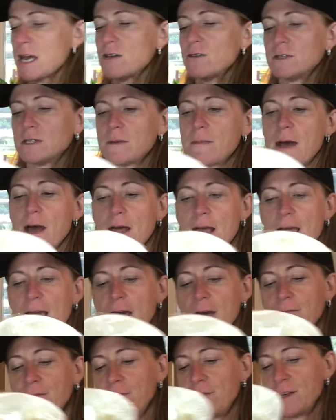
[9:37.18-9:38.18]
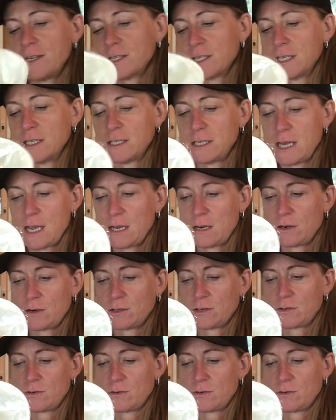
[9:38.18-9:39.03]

I used about half of this container.